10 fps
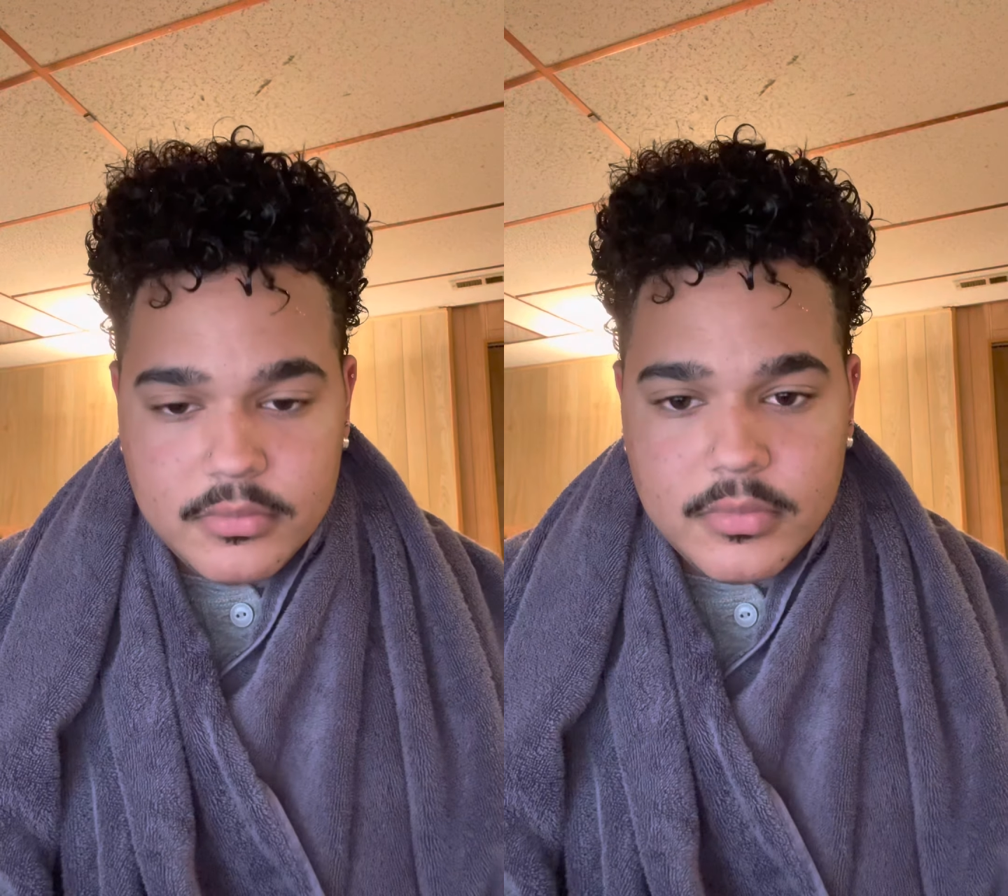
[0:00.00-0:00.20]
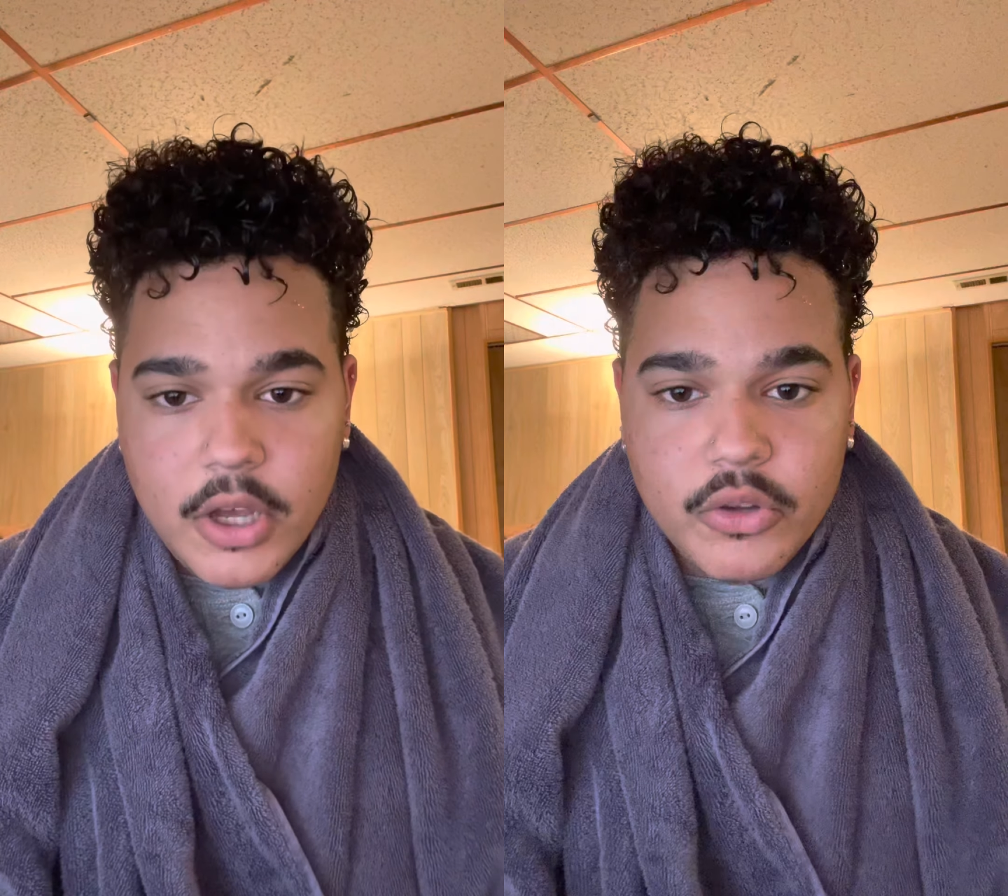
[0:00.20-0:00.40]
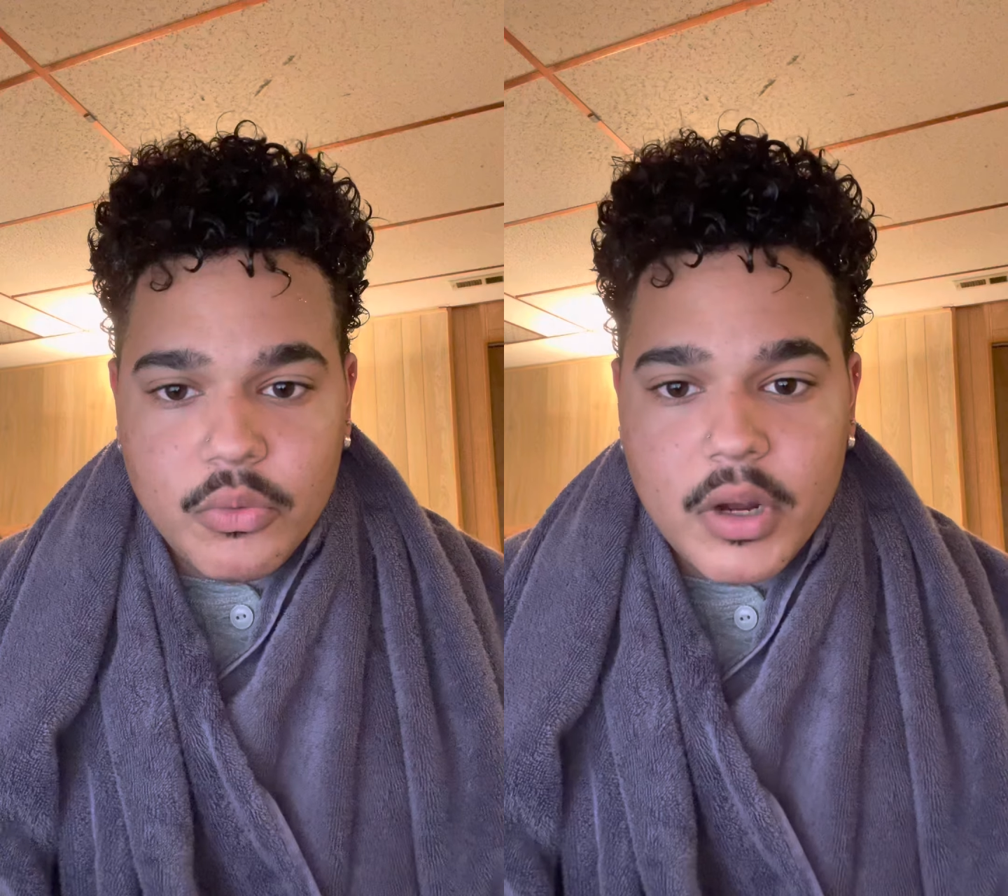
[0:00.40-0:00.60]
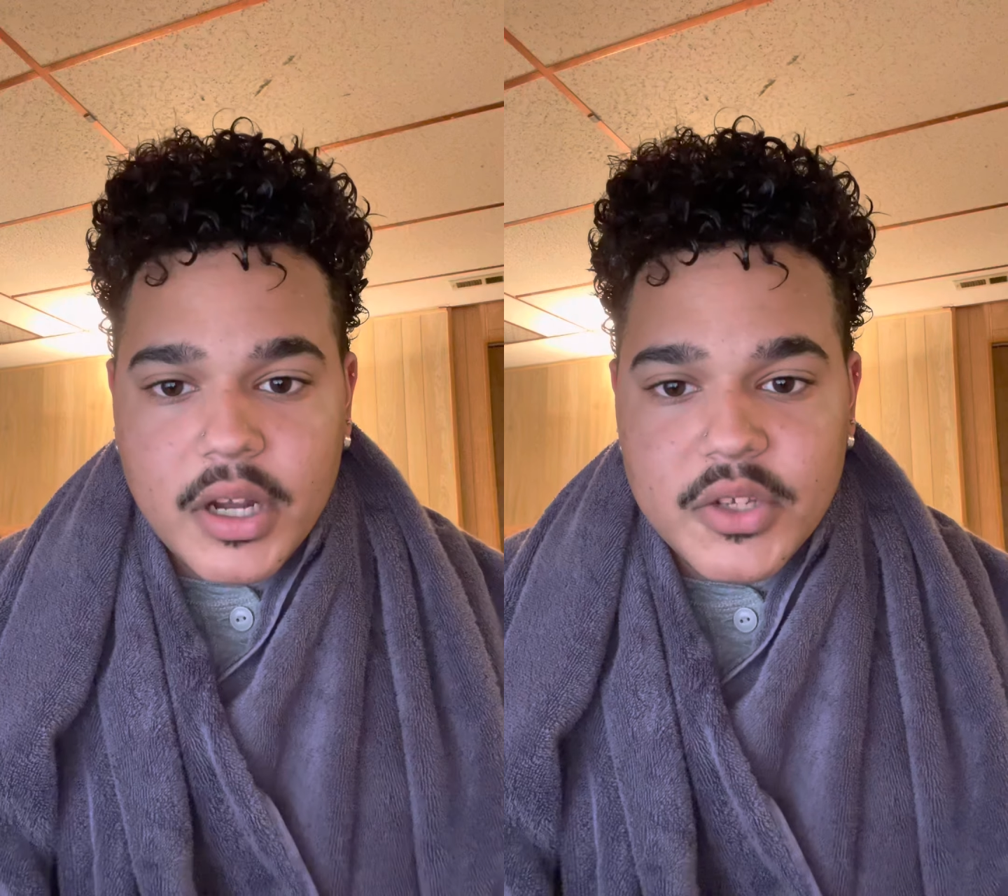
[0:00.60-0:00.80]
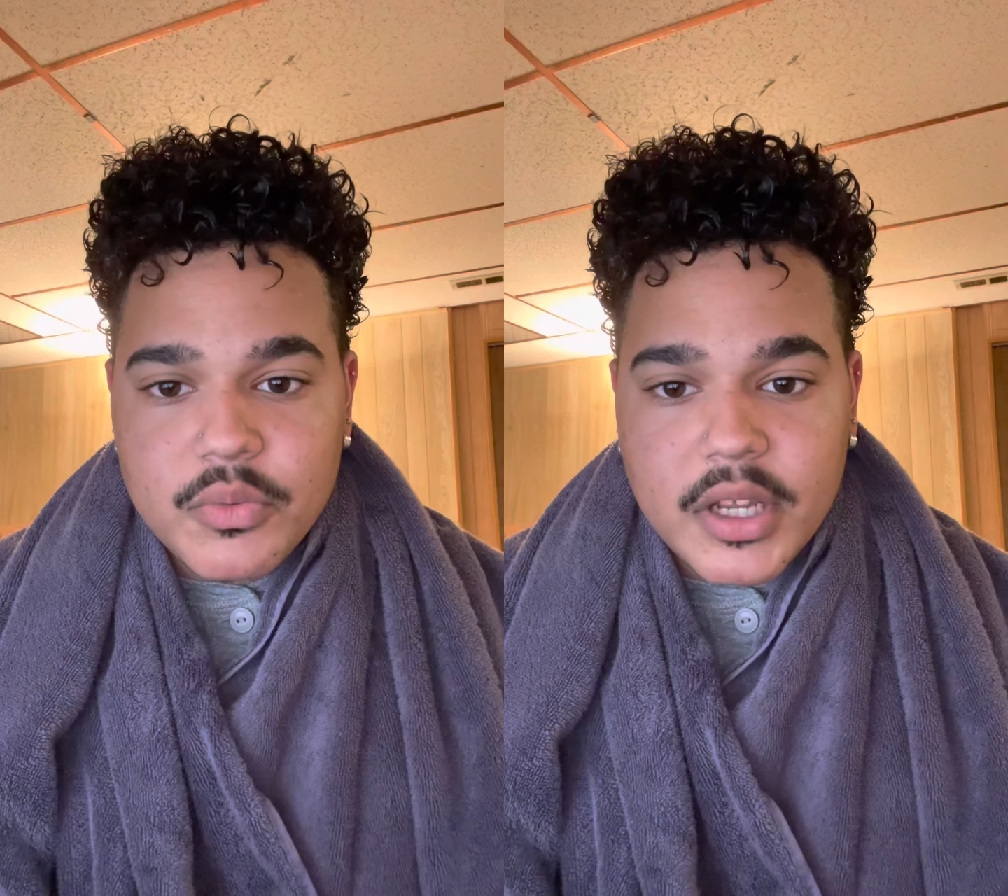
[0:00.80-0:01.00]

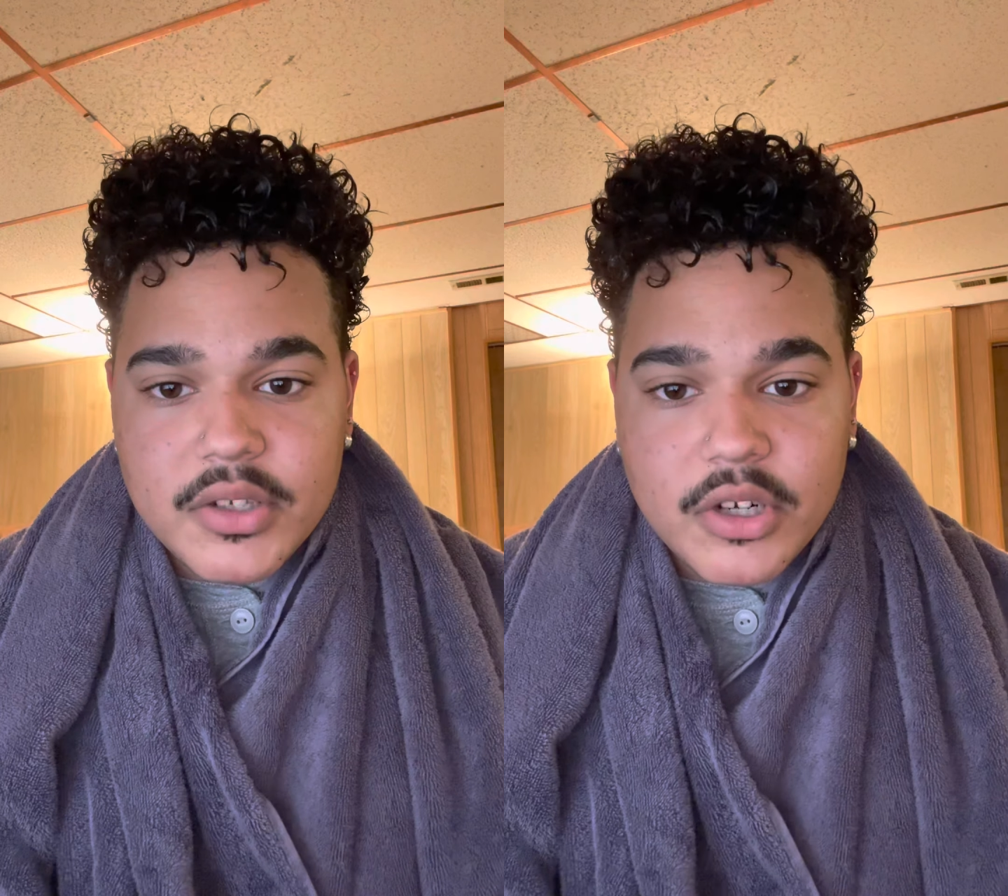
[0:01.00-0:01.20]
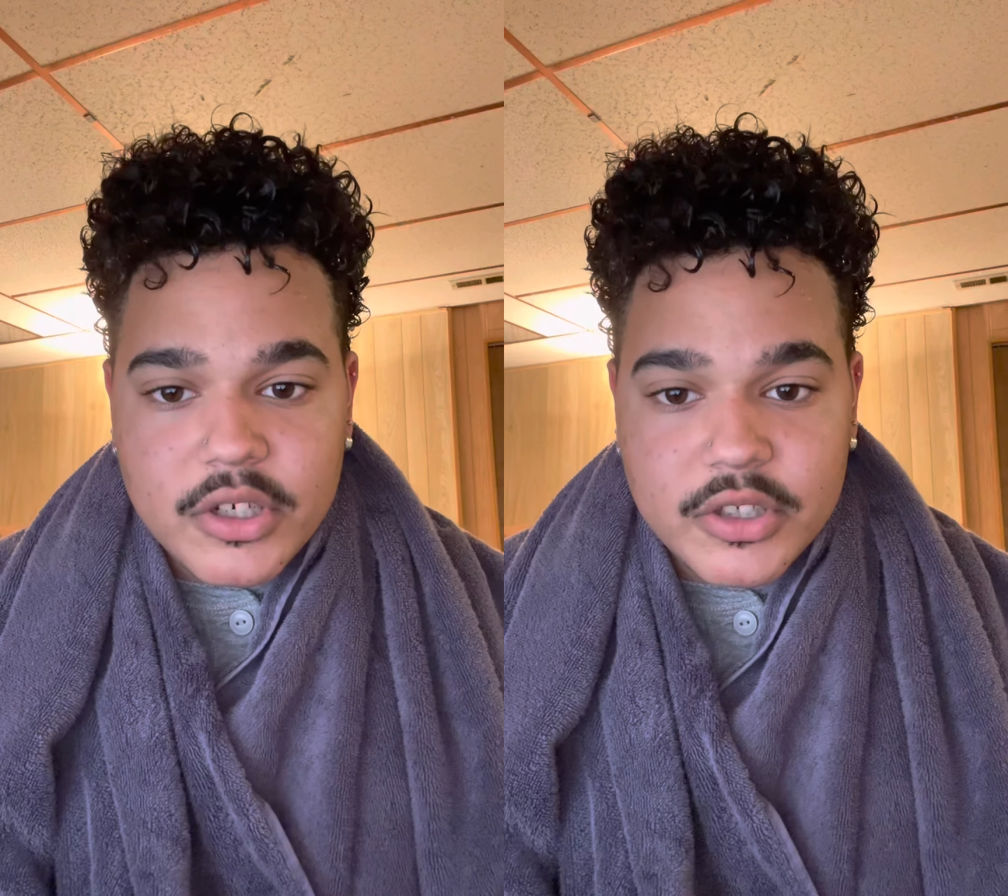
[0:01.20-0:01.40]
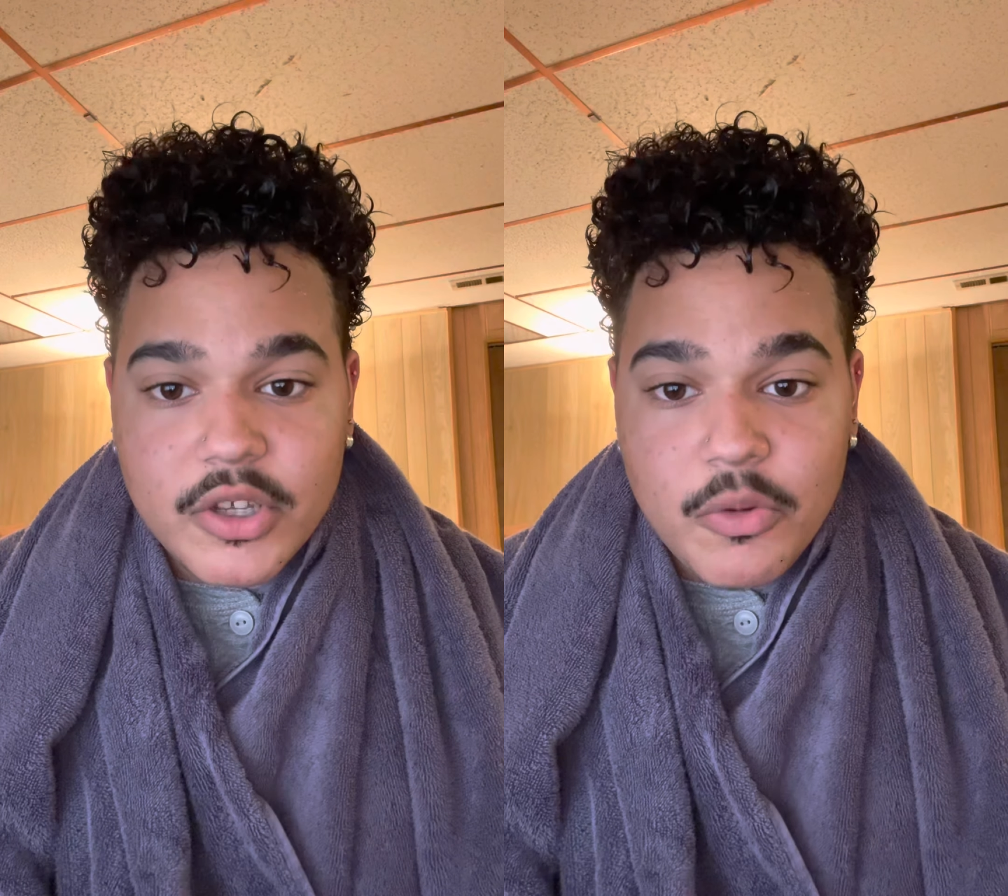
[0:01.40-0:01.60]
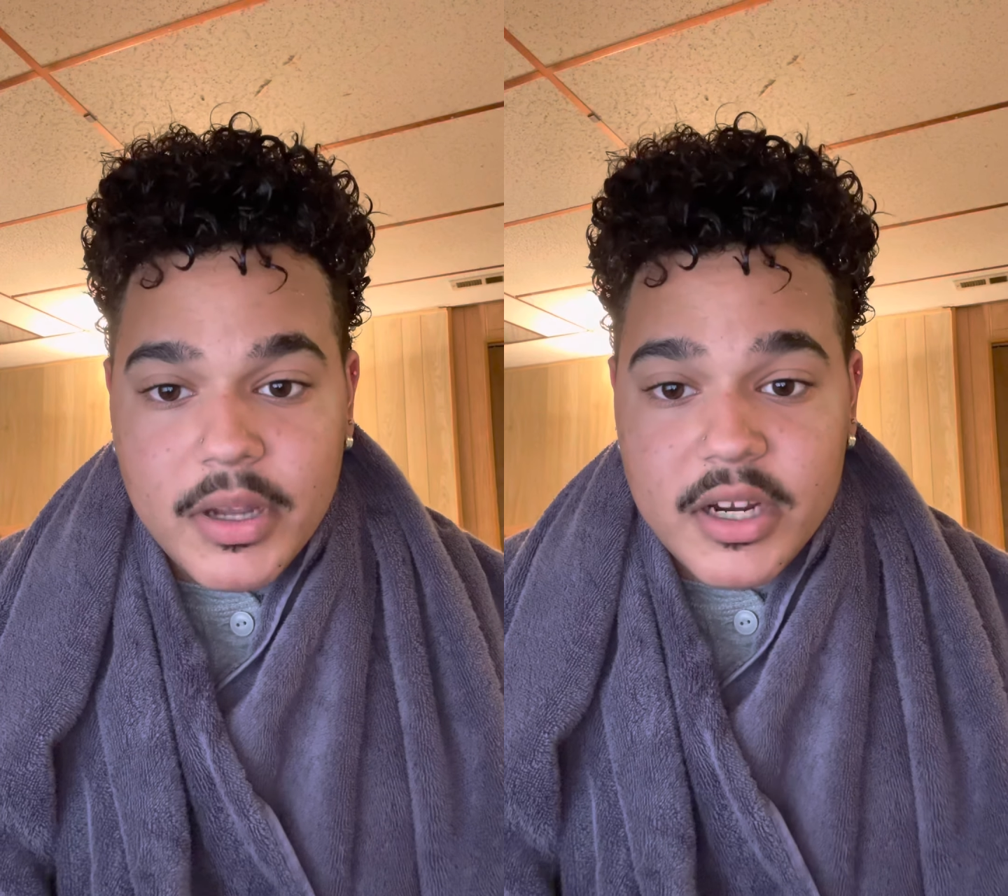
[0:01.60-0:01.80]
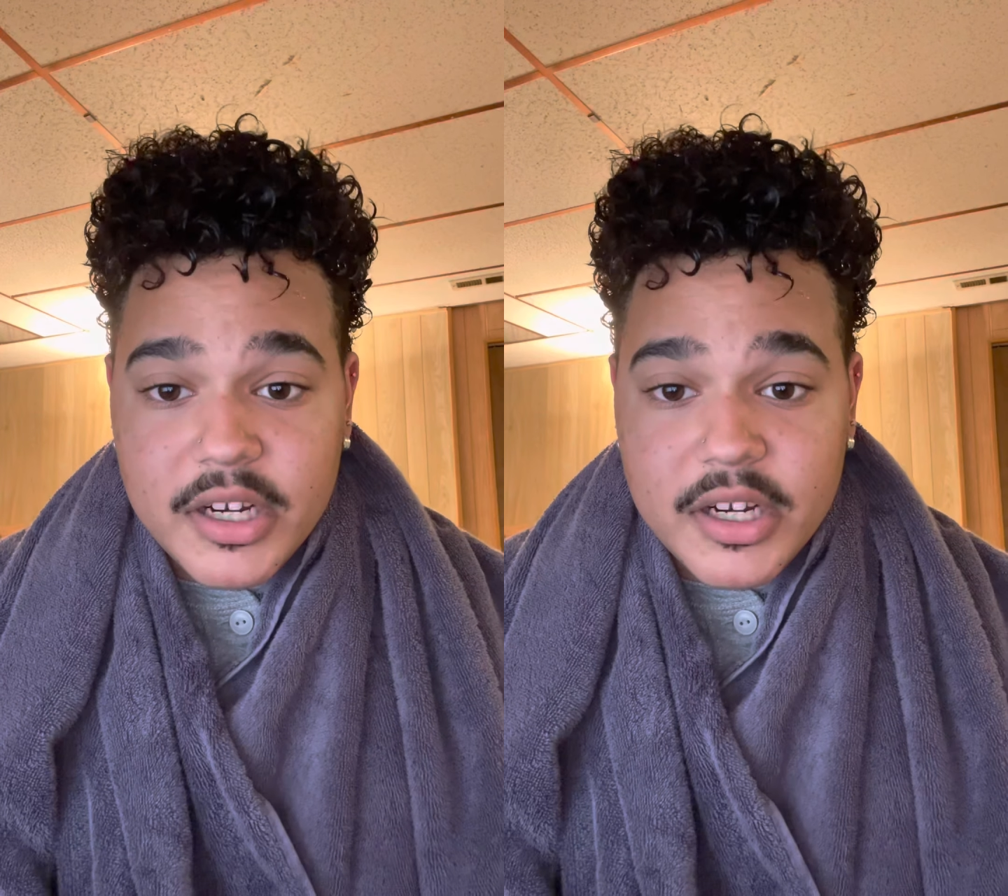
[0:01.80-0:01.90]
Otherwise, when I start to comb my hair,